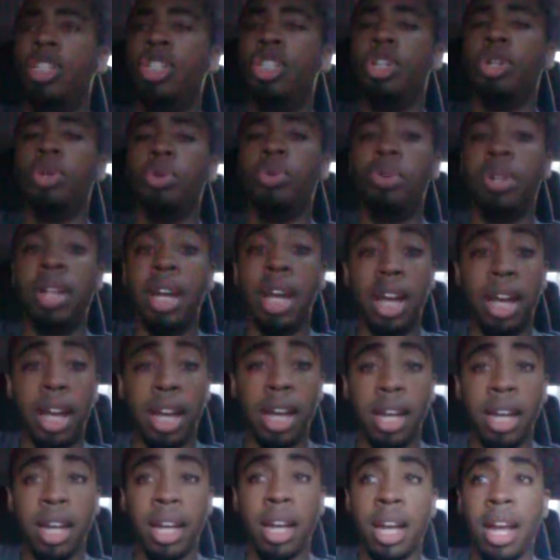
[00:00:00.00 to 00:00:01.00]

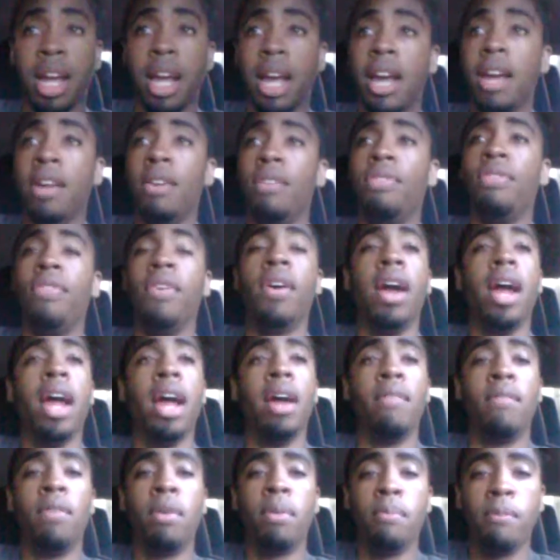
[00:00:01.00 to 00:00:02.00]
today, and
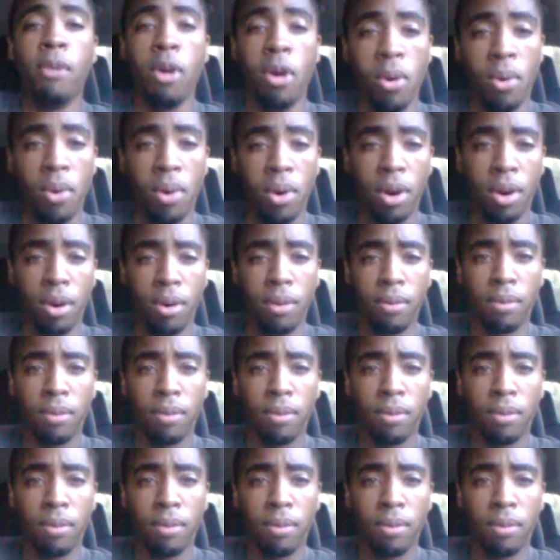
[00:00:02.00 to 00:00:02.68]
forevermore.